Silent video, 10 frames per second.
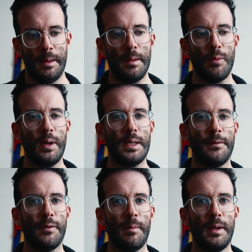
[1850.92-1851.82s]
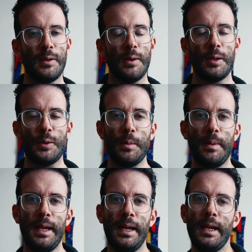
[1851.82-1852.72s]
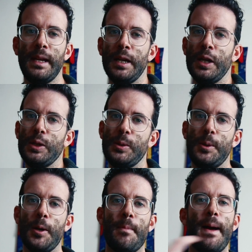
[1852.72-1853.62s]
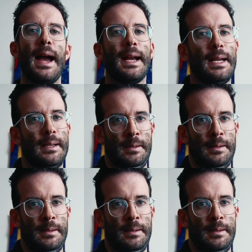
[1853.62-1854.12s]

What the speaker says: the more easy for me is going to be to go back